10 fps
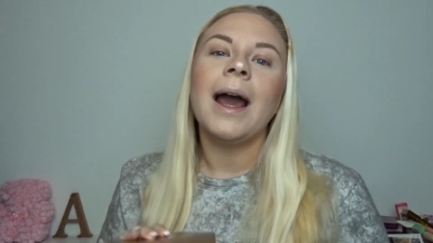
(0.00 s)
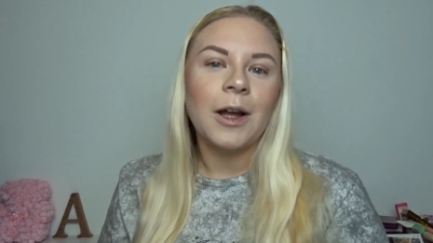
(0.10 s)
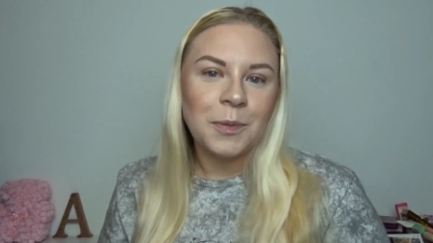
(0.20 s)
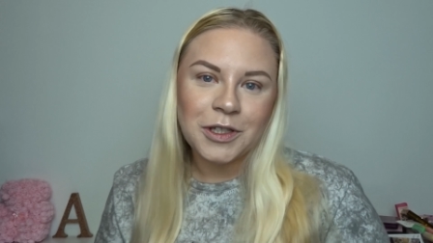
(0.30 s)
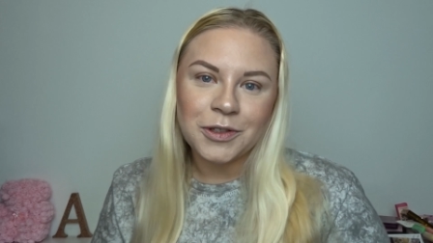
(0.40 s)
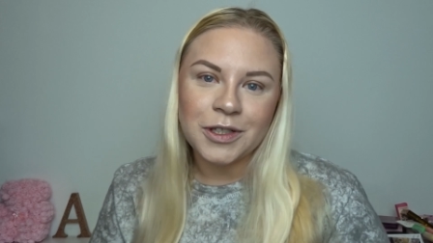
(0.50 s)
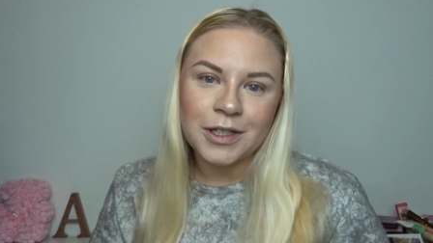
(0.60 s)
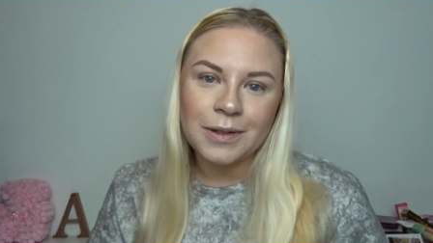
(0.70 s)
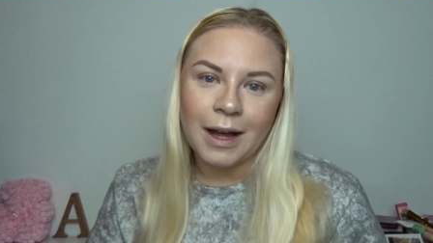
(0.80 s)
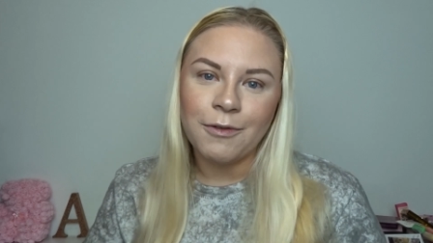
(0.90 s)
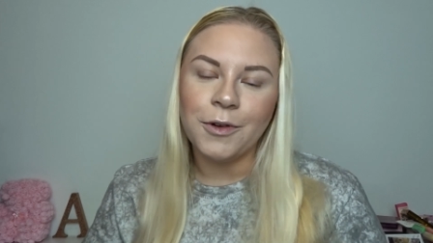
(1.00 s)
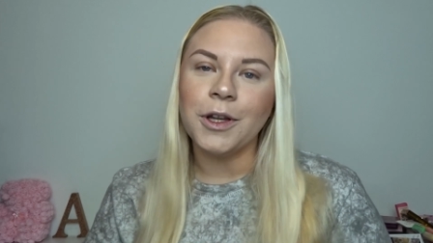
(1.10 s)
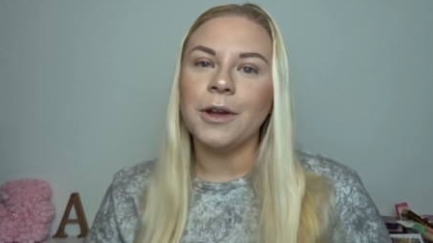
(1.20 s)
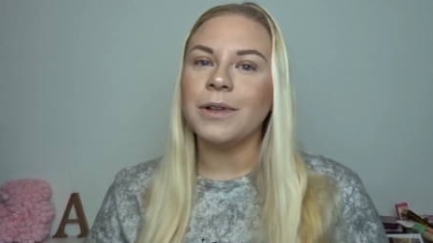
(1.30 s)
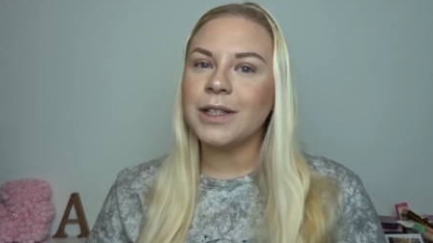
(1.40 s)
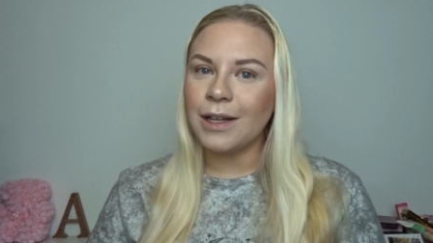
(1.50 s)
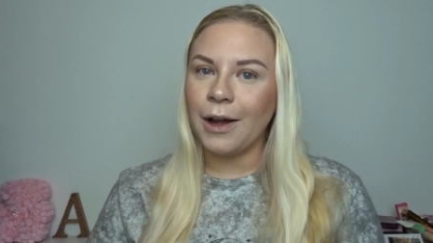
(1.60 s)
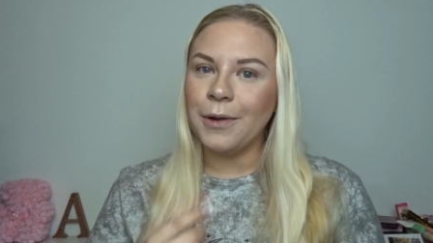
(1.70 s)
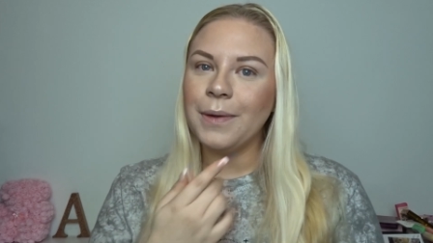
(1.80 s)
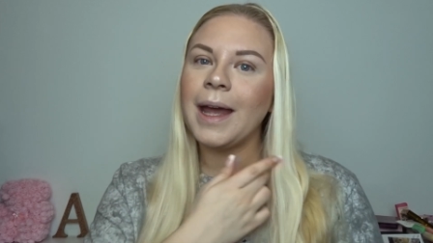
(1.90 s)
and I'll be sure to do that for you.
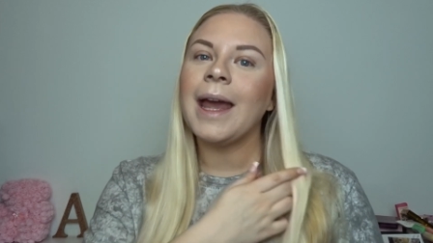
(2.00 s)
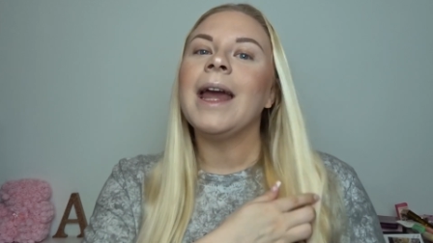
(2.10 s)
So